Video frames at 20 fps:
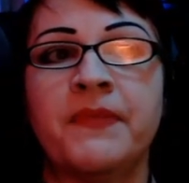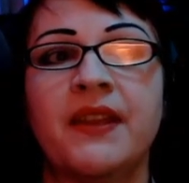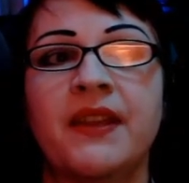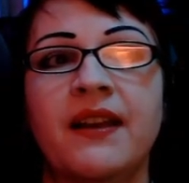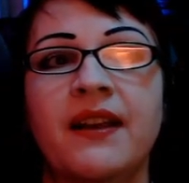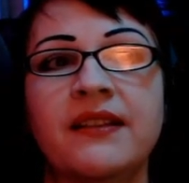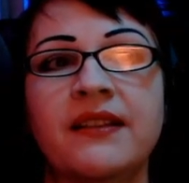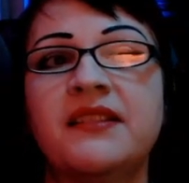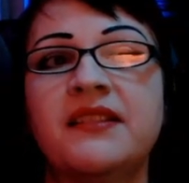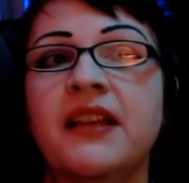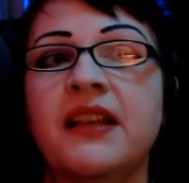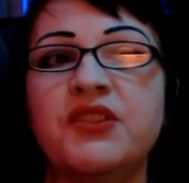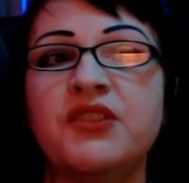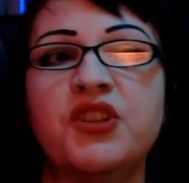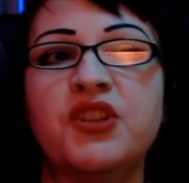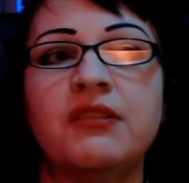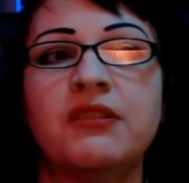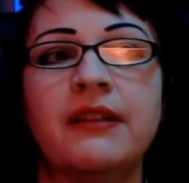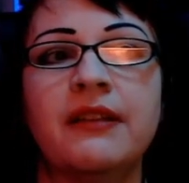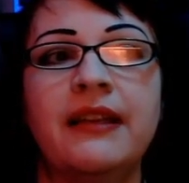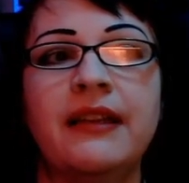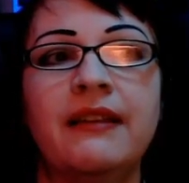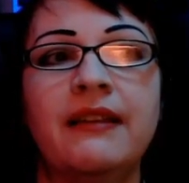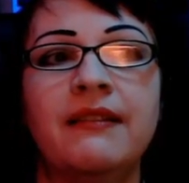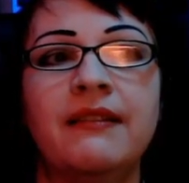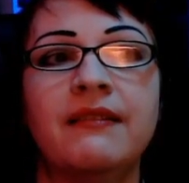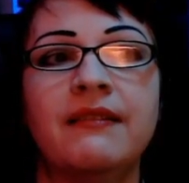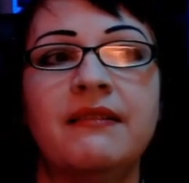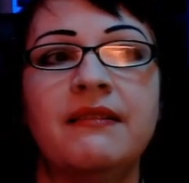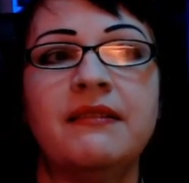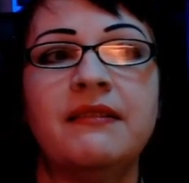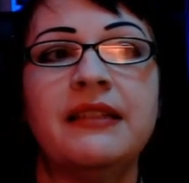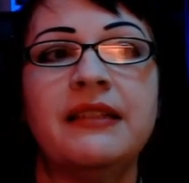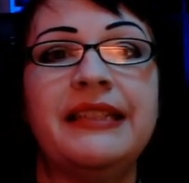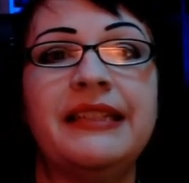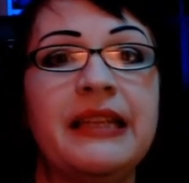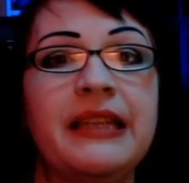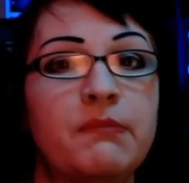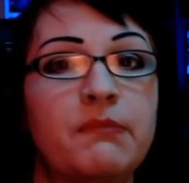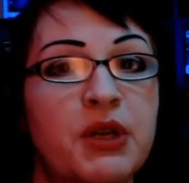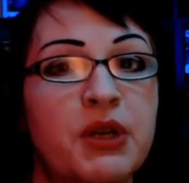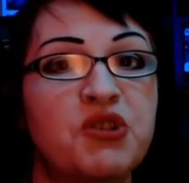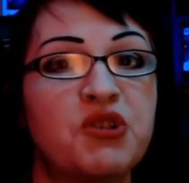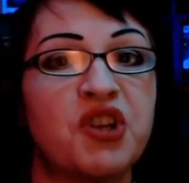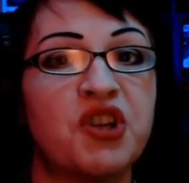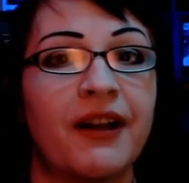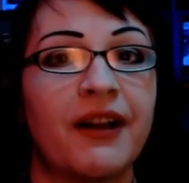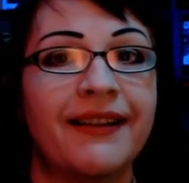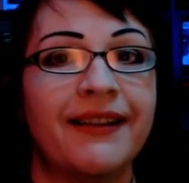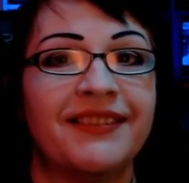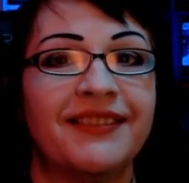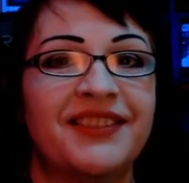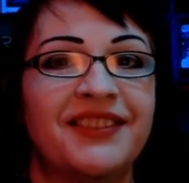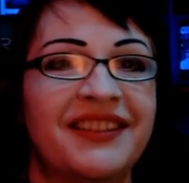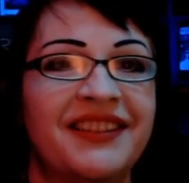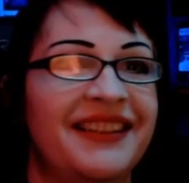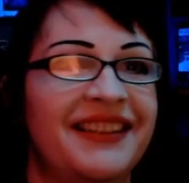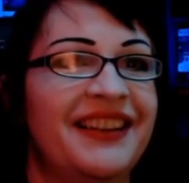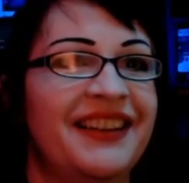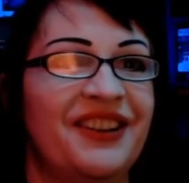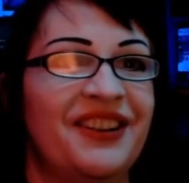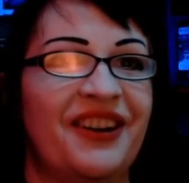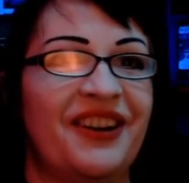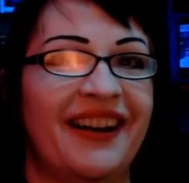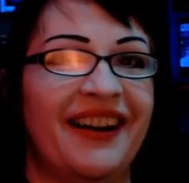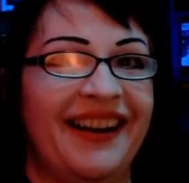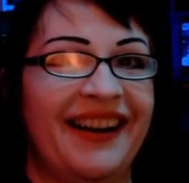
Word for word: essentially demon child in her